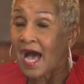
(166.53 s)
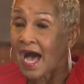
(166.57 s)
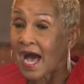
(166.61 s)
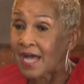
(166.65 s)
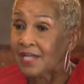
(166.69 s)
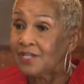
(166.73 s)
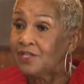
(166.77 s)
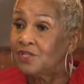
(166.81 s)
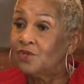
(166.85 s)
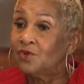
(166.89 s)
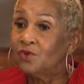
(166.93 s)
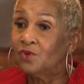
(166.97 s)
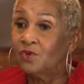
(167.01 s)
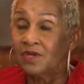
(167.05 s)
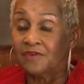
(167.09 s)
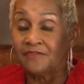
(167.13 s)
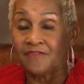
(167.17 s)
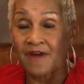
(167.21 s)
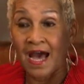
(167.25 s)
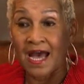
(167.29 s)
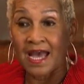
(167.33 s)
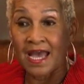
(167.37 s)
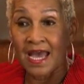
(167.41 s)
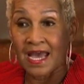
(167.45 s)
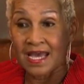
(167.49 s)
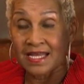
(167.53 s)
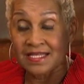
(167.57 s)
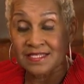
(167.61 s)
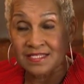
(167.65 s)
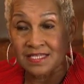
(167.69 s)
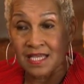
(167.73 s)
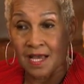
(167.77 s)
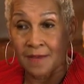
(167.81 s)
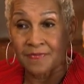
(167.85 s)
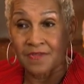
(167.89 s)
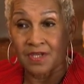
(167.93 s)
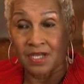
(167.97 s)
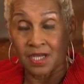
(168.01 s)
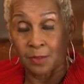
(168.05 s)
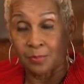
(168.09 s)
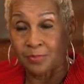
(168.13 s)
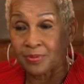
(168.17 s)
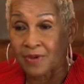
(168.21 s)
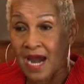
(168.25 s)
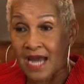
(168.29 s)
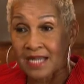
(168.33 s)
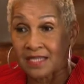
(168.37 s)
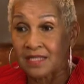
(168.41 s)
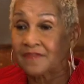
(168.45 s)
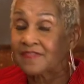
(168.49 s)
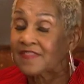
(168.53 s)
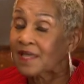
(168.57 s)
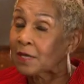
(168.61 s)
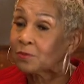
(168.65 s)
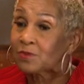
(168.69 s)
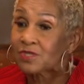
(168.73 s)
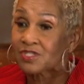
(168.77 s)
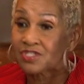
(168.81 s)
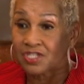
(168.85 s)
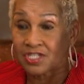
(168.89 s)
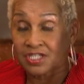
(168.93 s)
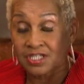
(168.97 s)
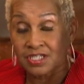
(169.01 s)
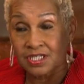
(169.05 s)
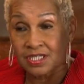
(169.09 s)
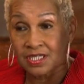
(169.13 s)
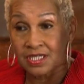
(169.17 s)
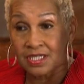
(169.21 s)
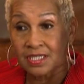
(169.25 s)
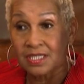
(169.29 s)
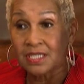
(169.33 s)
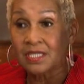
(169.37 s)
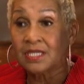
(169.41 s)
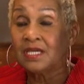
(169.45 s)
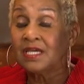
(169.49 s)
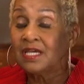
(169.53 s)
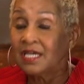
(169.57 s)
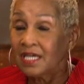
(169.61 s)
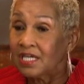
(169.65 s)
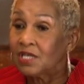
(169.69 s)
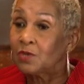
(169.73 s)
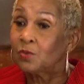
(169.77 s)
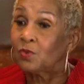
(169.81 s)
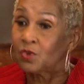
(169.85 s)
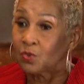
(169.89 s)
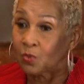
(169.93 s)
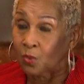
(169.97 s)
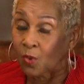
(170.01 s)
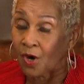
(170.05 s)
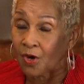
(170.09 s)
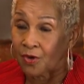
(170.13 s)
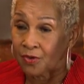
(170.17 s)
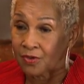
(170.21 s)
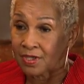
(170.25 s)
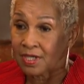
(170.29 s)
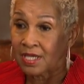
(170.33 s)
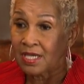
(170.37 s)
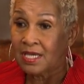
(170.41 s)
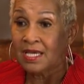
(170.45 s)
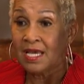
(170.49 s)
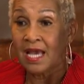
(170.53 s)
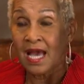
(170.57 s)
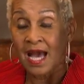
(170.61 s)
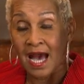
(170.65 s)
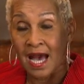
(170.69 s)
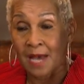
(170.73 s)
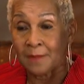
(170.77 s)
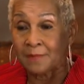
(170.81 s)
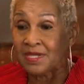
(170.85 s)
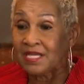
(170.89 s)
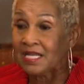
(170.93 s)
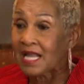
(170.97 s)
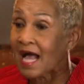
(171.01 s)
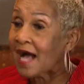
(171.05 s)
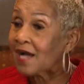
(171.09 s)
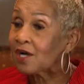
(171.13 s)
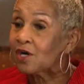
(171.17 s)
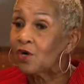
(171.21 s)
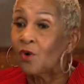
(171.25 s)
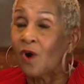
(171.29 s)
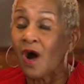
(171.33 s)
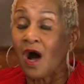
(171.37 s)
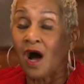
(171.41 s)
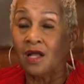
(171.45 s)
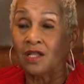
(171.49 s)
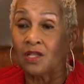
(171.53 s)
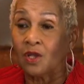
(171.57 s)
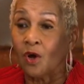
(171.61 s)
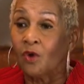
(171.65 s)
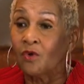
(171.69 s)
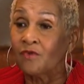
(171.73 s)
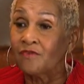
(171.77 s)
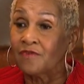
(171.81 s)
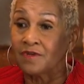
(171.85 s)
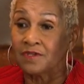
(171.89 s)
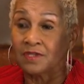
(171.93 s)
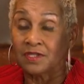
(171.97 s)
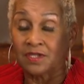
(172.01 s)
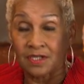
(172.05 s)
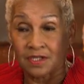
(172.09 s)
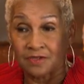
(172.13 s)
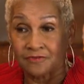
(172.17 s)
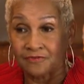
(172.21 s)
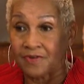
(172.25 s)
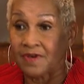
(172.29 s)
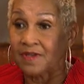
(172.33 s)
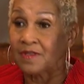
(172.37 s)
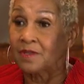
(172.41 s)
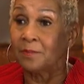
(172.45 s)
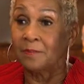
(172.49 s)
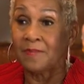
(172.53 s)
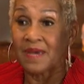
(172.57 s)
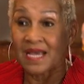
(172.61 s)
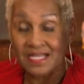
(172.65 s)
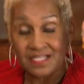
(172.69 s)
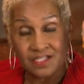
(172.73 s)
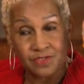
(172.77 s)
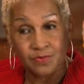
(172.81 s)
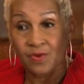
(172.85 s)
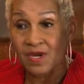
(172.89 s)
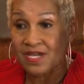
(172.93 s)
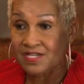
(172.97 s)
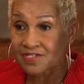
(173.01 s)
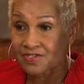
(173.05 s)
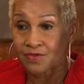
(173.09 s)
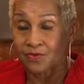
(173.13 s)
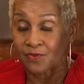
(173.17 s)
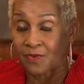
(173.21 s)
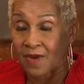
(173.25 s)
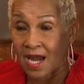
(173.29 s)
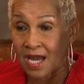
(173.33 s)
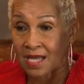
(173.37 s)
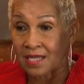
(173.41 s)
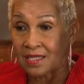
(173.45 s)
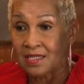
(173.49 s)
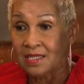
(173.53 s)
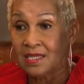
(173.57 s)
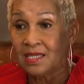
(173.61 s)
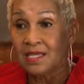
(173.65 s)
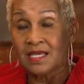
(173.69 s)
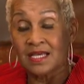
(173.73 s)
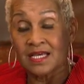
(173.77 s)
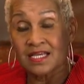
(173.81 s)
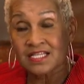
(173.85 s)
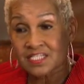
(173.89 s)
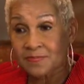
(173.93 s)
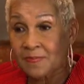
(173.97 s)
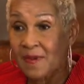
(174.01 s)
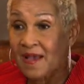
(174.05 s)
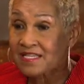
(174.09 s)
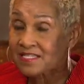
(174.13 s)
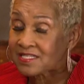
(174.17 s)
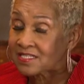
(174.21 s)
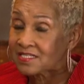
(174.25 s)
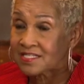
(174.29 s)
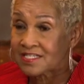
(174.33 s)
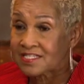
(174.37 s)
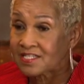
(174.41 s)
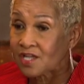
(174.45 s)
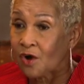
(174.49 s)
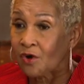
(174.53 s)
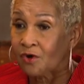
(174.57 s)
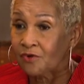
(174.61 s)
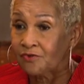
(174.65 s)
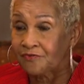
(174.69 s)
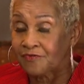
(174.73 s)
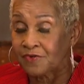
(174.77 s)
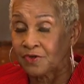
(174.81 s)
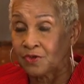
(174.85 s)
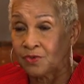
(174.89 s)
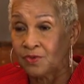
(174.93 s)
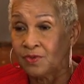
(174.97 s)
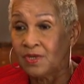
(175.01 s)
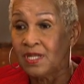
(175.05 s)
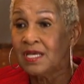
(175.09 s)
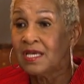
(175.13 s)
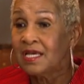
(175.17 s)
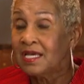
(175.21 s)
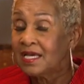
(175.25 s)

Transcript: I knew if I had something, a product that was good, it would work. I mean, I go all over looking for the best restaurant, especially soul food.